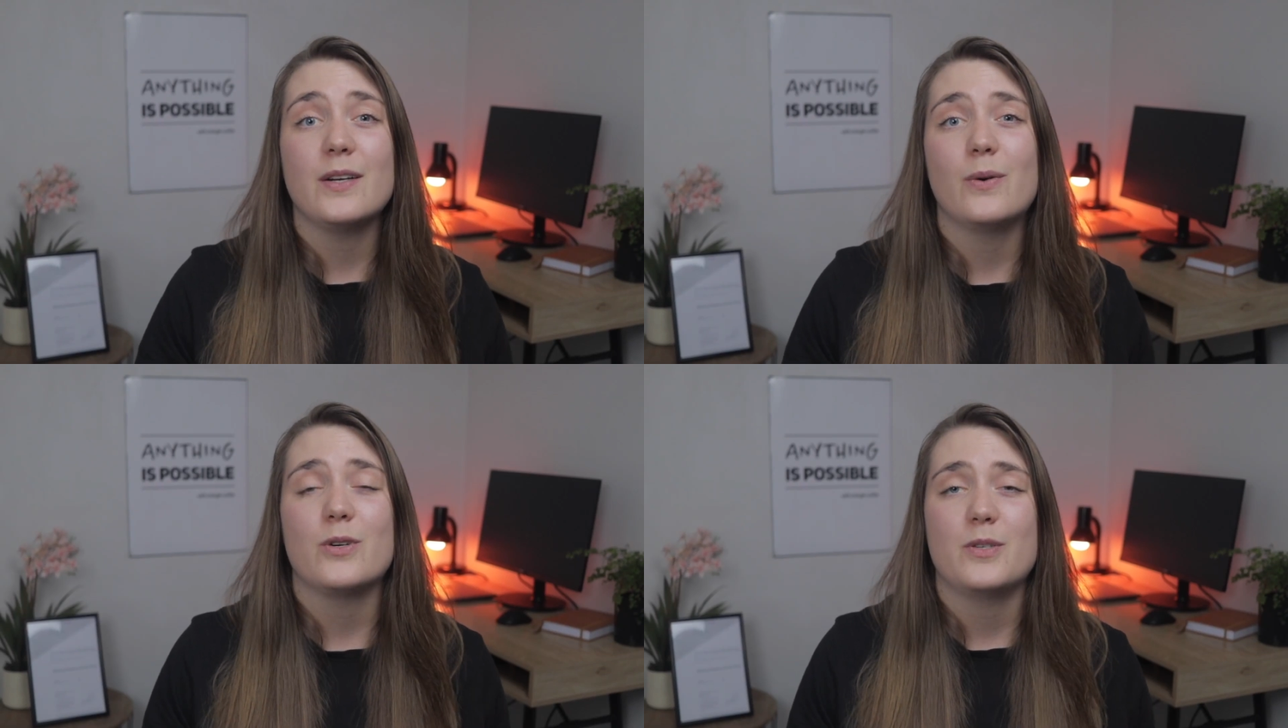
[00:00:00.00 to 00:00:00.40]

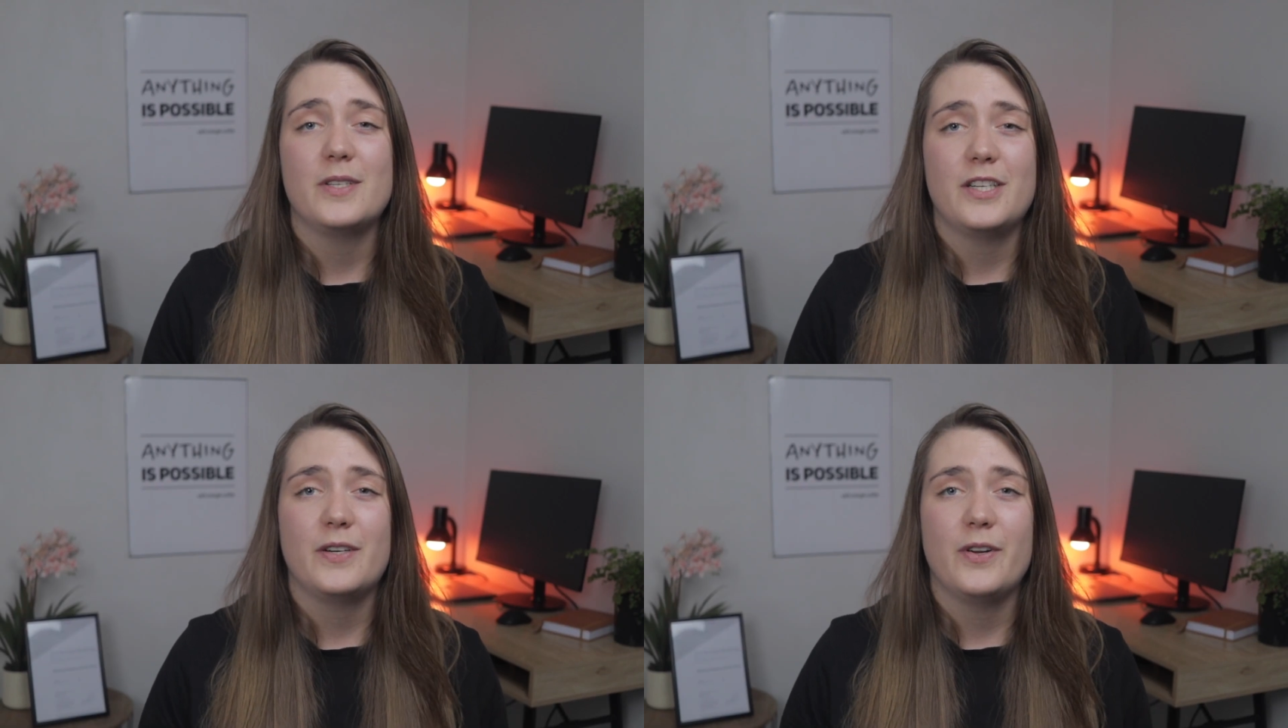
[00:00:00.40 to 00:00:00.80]
course
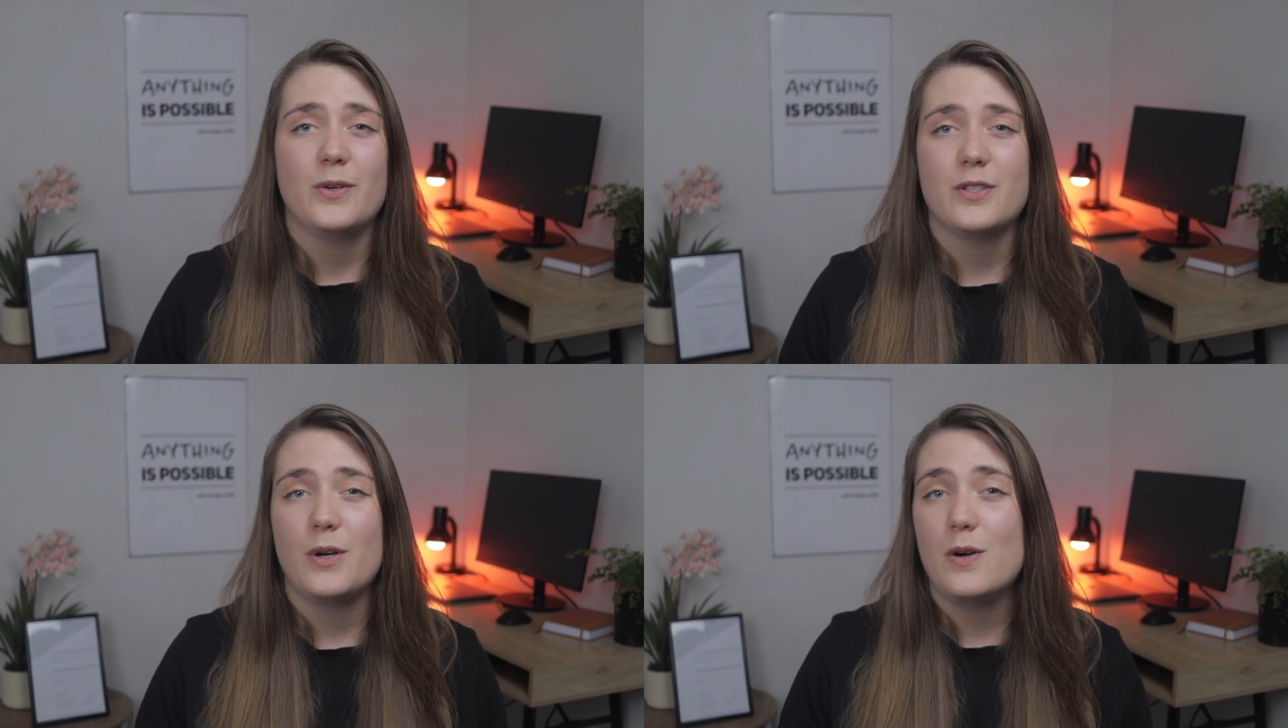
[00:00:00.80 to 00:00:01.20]

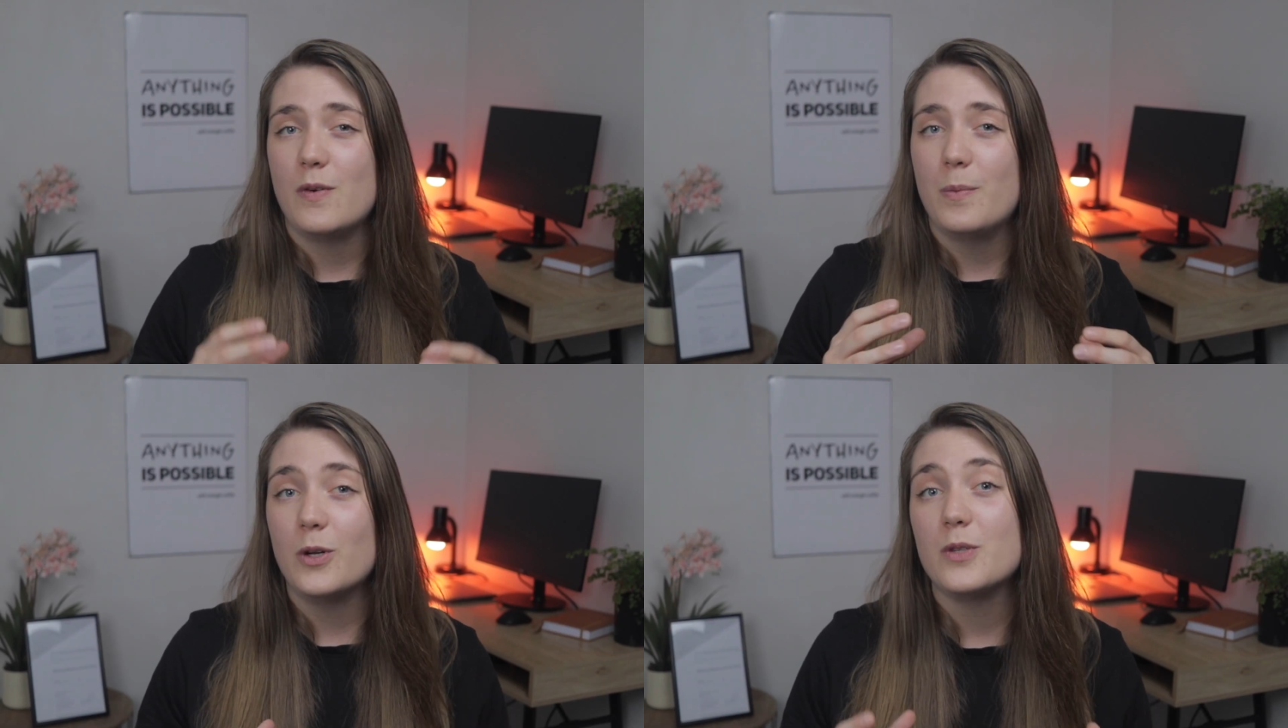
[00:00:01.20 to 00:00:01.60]
materials
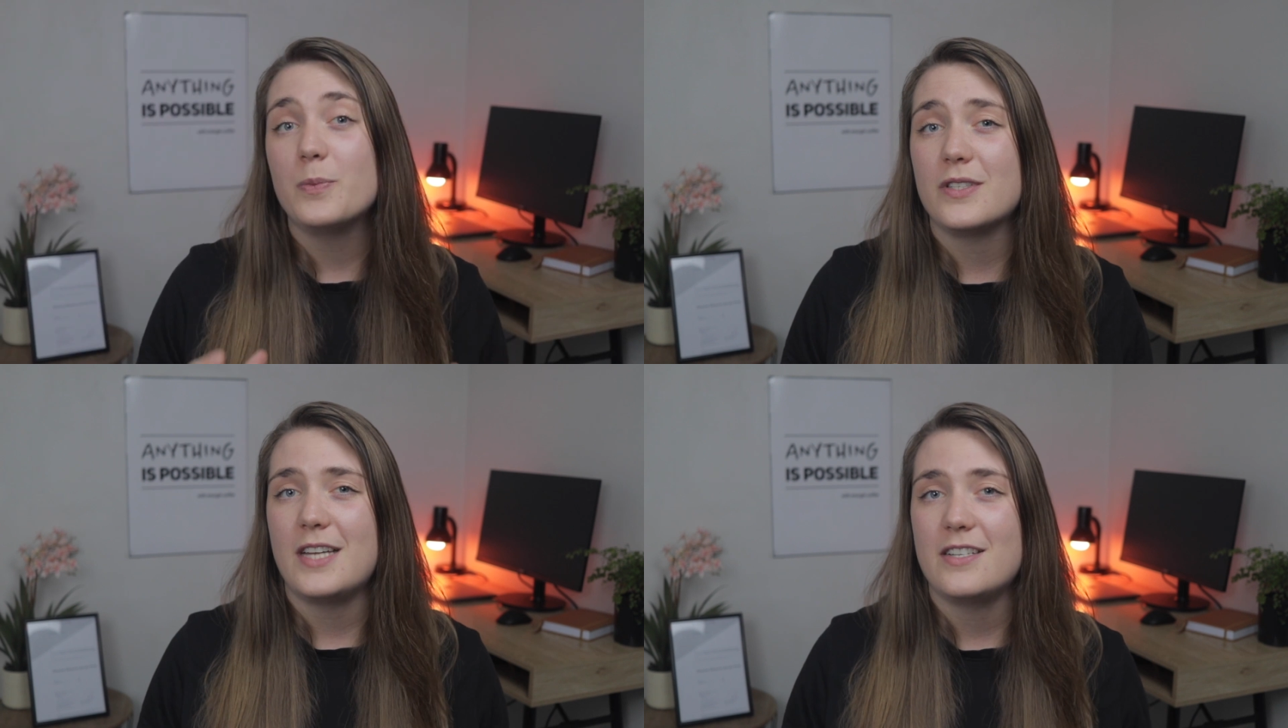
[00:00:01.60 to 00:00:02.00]
over
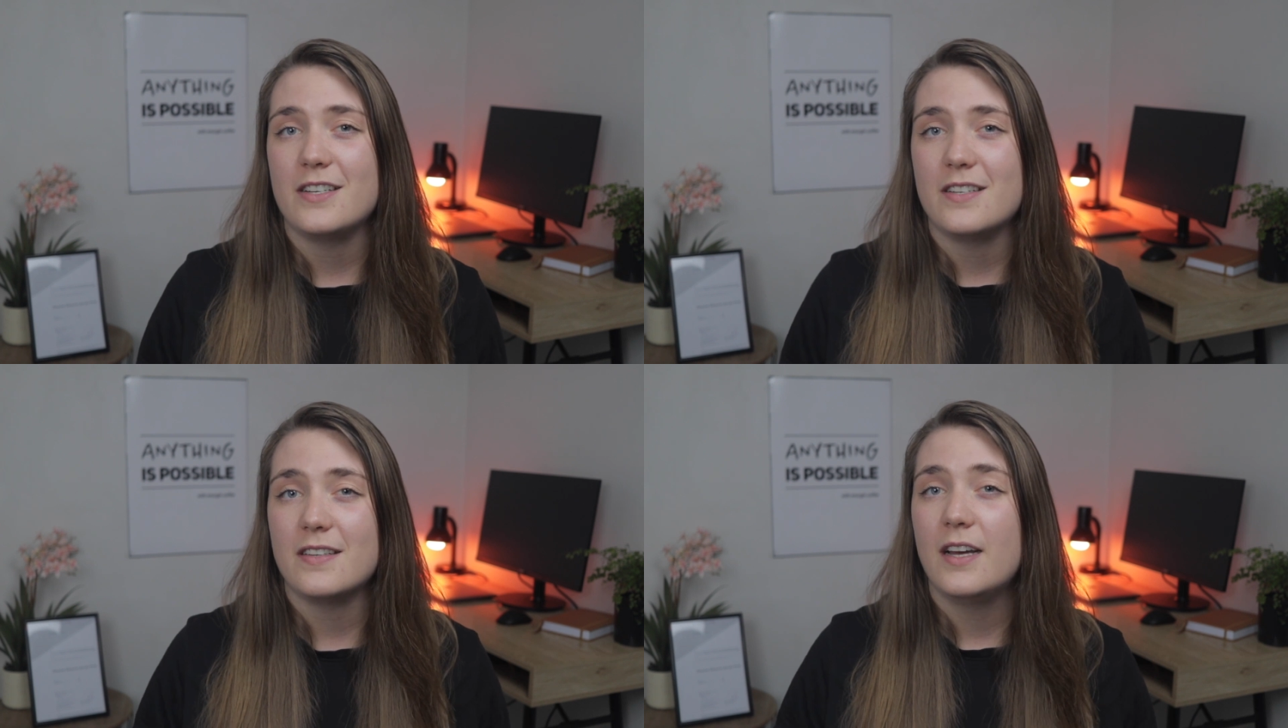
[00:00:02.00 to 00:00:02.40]
multiple
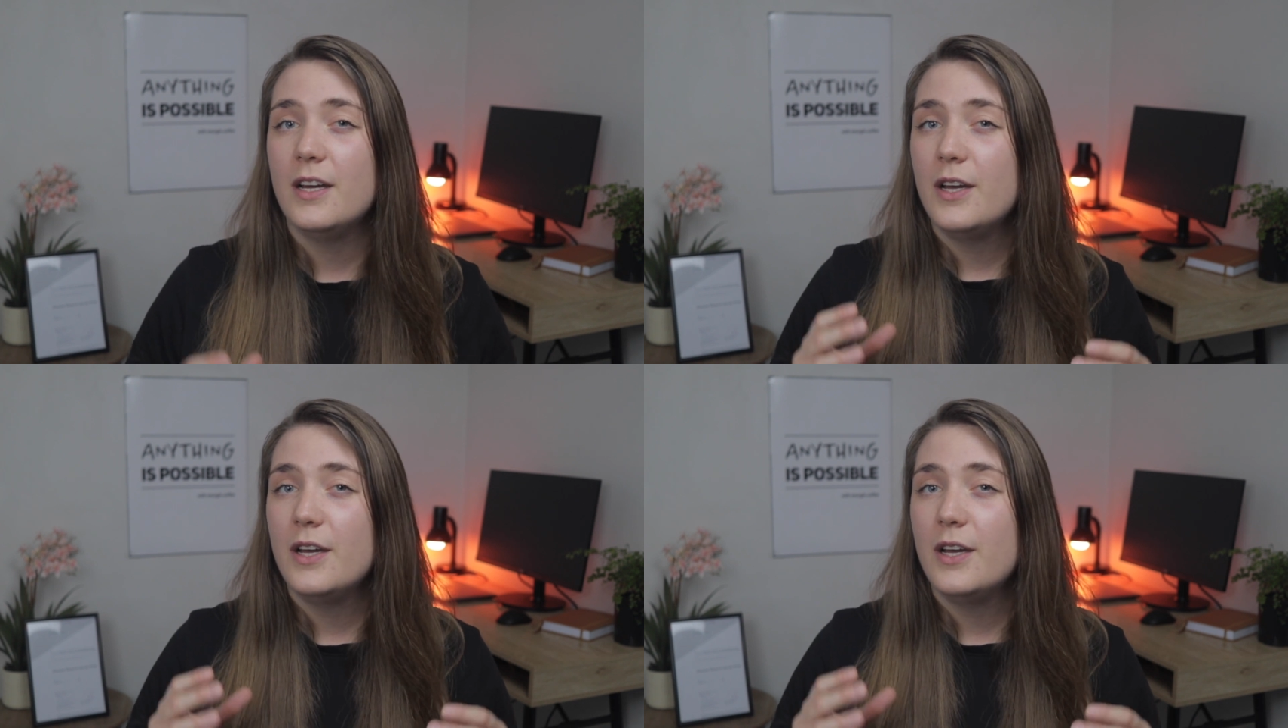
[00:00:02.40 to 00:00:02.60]
sessions,